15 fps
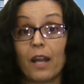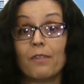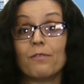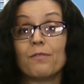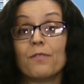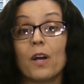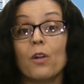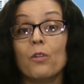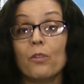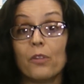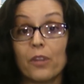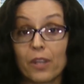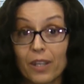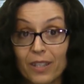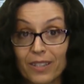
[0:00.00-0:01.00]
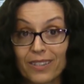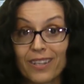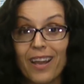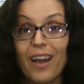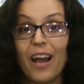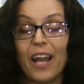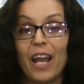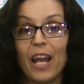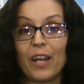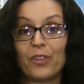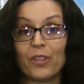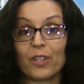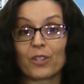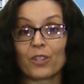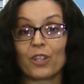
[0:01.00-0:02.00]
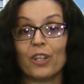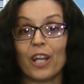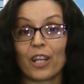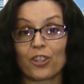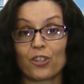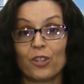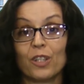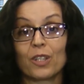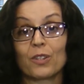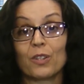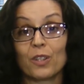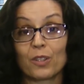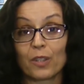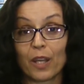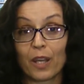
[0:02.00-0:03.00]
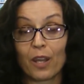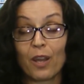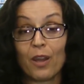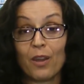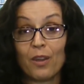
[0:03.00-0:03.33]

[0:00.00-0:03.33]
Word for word: I felt this. Yeah. I had this connection, this, this like,